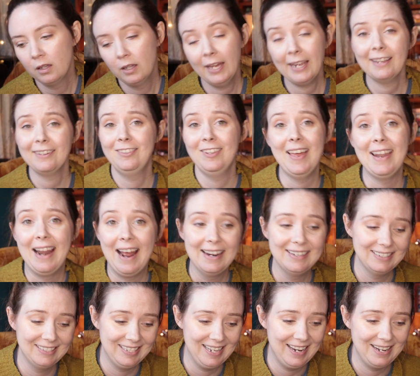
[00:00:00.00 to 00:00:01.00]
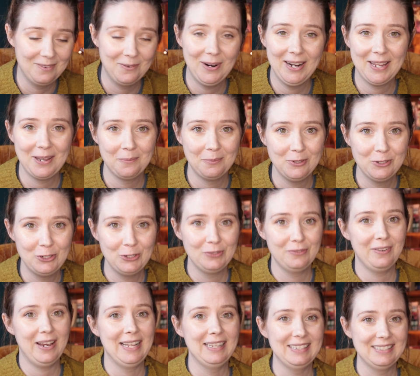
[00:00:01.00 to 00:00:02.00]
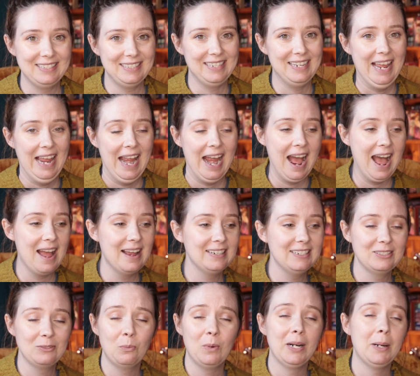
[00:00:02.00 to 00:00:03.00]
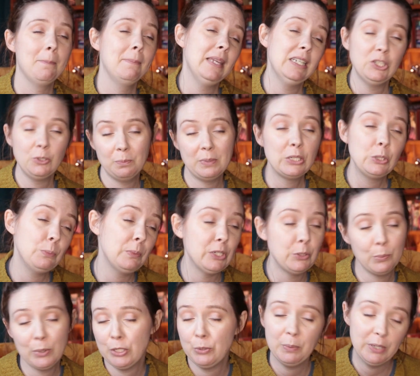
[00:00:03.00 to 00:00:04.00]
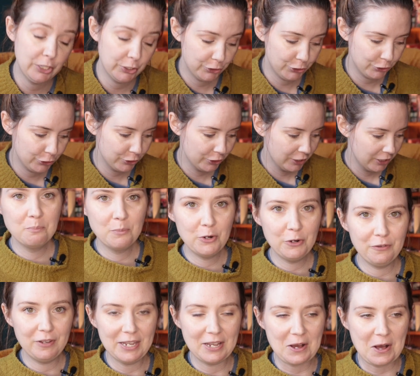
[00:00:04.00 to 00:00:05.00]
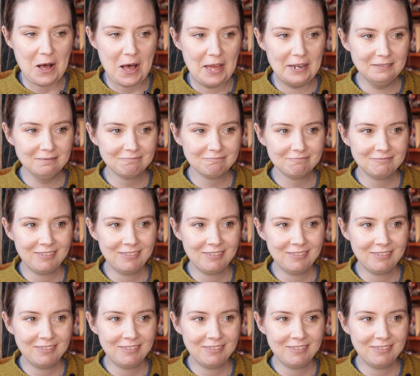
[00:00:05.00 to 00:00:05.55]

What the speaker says: Like I said, I decided to wake up and choose violence today. I just want to bitch, bitch, bitch, bitch, bitch. Moving on.